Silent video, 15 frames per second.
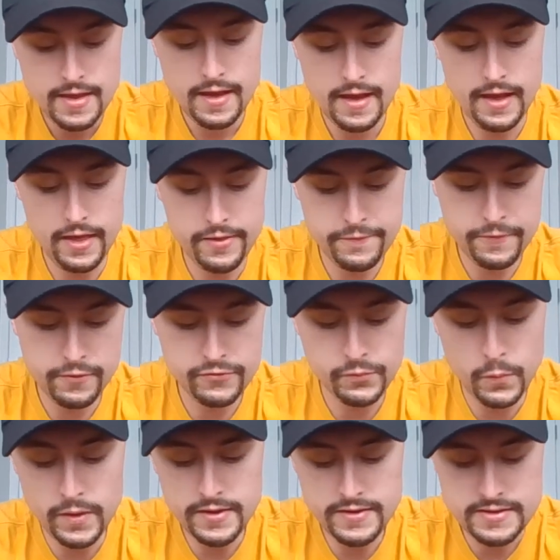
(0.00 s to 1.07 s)
The first
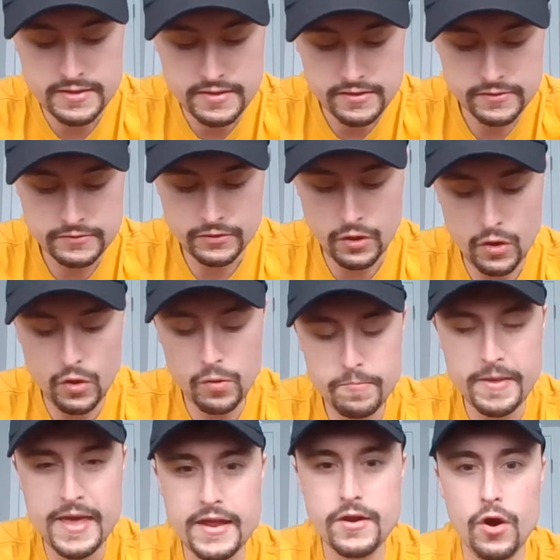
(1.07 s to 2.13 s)
one is all
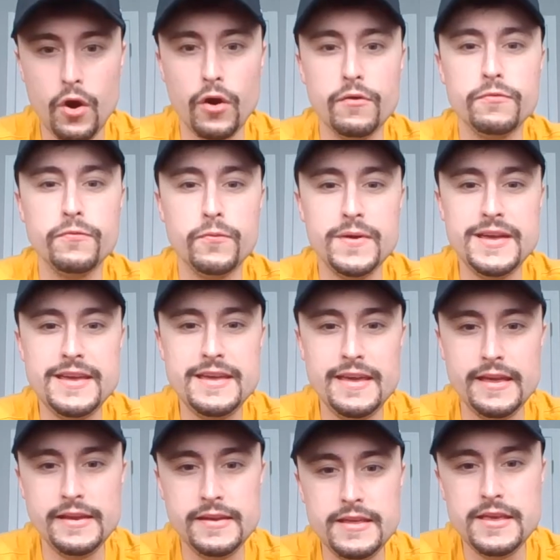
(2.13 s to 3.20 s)
men are free
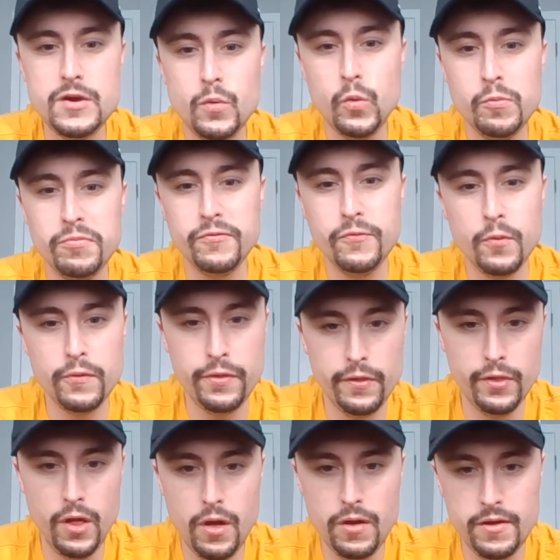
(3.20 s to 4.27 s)
and equal before the
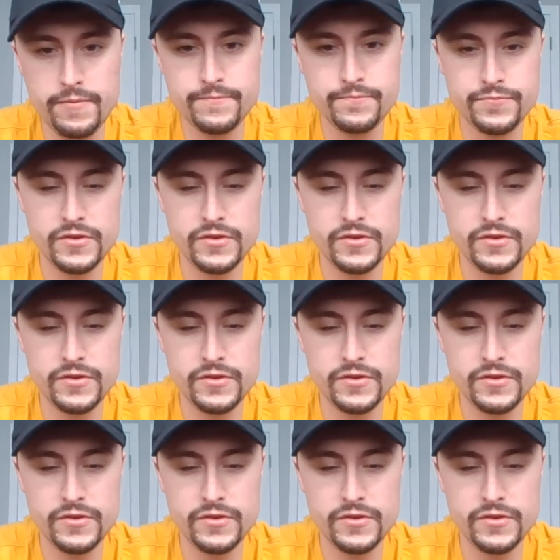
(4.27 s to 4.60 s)
law.